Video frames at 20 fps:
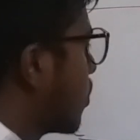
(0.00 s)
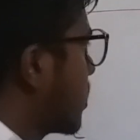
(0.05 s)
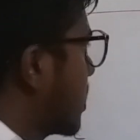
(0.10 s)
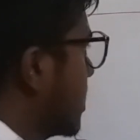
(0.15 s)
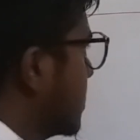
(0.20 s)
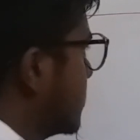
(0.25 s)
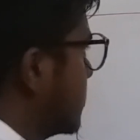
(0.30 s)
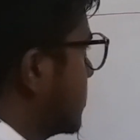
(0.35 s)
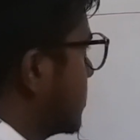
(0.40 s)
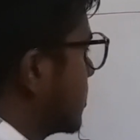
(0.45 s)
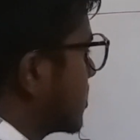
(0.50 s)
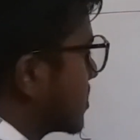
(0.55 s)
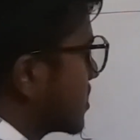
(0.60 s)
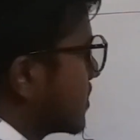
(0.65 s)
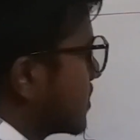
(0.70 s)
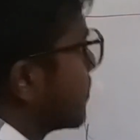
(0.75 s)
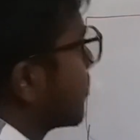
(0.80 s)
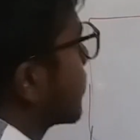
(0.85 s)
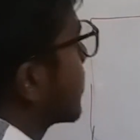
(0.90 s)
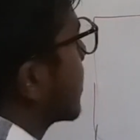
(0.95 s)

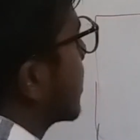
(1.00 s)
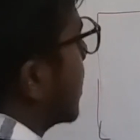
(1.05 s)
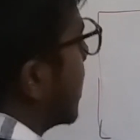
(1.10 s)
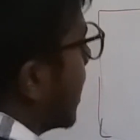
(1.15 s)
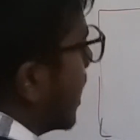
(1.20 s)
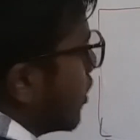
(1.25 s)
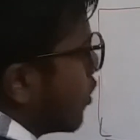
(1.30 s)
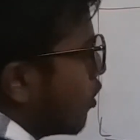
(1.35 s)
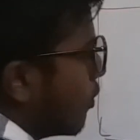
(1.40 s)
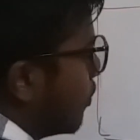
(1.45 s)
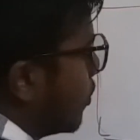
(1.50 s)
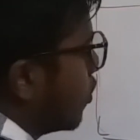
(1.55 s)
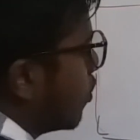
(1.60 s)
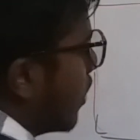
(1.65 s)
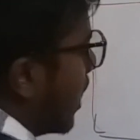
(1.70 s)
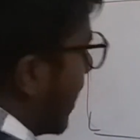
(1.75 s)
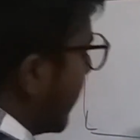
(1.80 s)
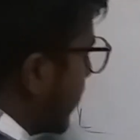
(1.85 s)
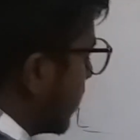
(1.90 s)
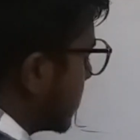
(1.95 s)
potentials. I hope
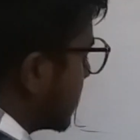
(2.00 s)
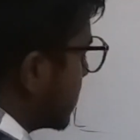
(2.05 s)
you have